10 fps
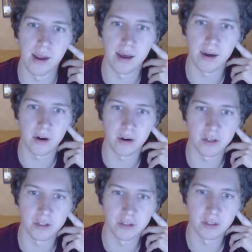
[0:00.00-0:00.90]

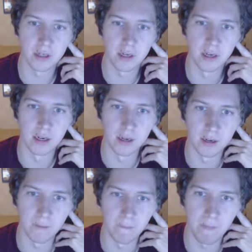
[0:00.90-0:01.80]
card.
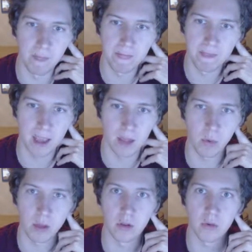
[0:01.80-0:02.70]
Can't
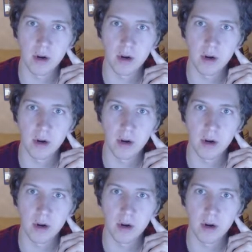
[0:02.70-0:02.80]
wait to try